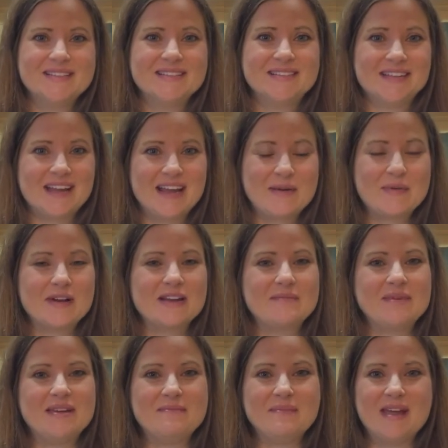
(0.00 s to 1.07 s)
Today we're going to
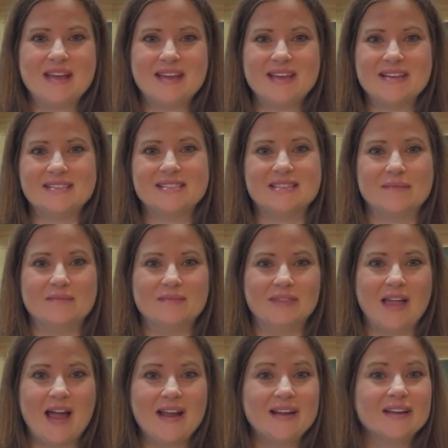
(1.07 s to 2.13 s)
be making some
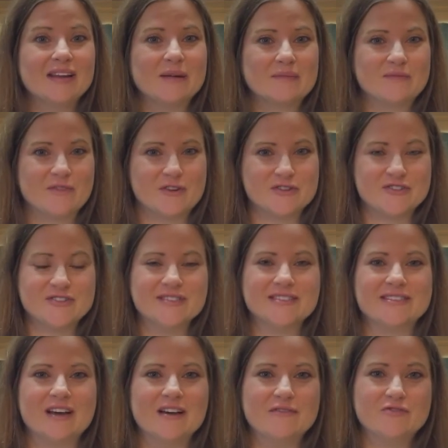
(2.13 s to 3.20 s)
lightened up
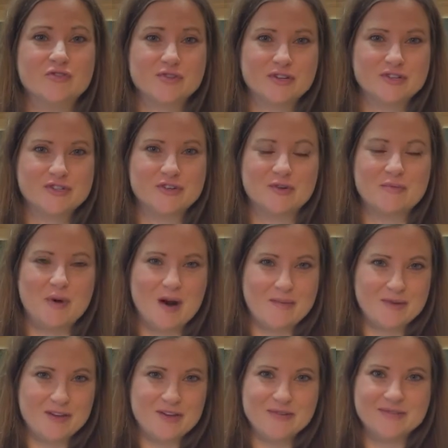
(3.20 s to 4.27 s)
versions of traditional
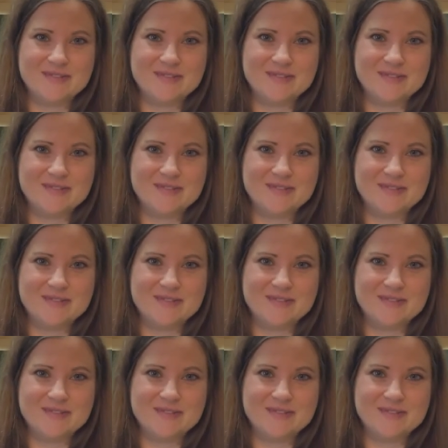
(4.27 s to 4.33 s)
barbecue